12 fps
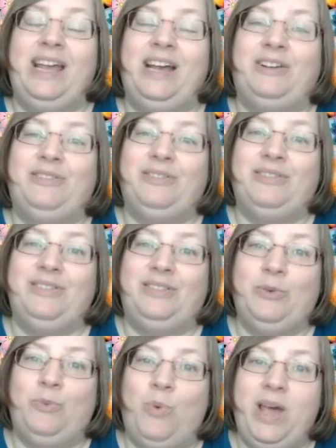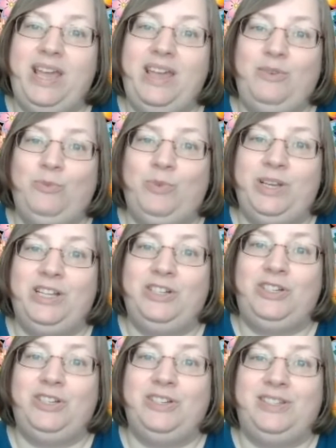Now, the way in
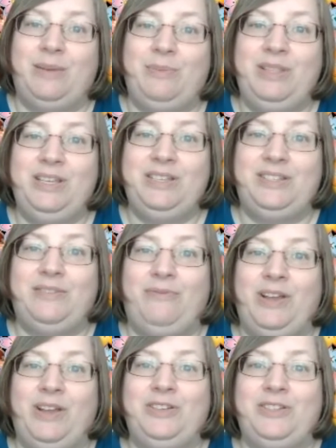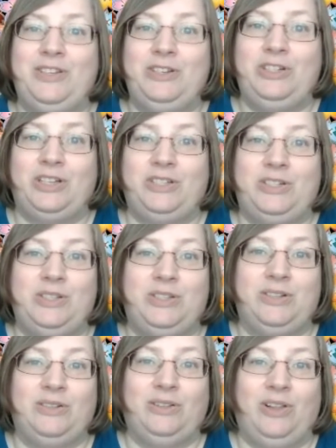which some of these fairness and
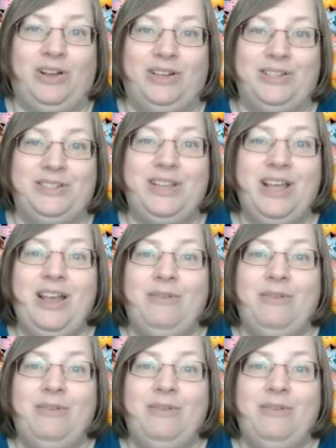justice laws